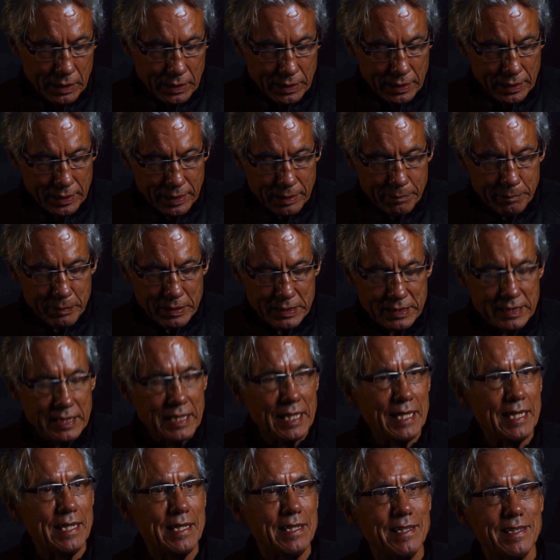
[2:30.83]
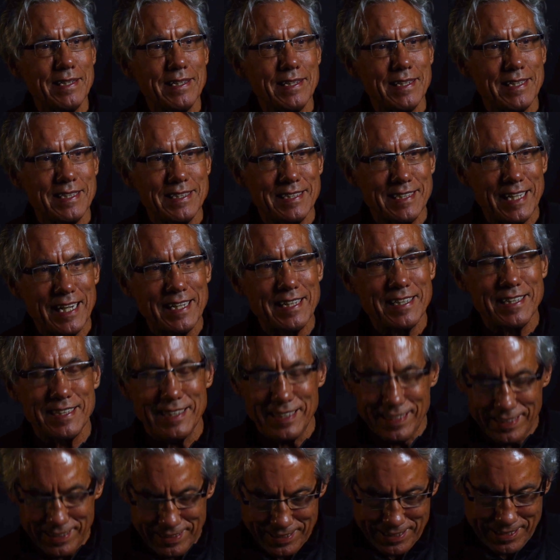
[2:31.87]
limiting
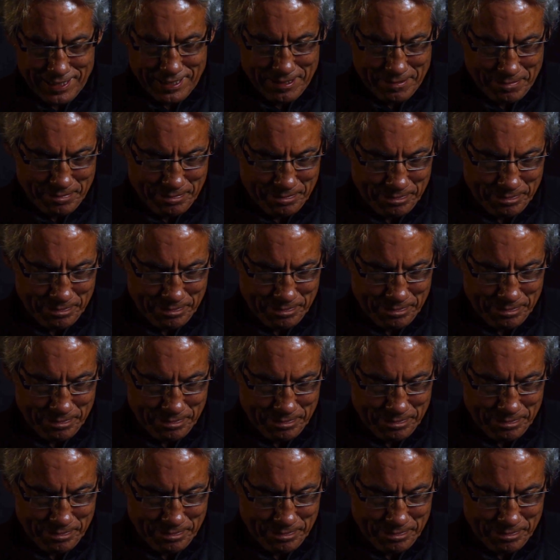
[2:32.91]
identities.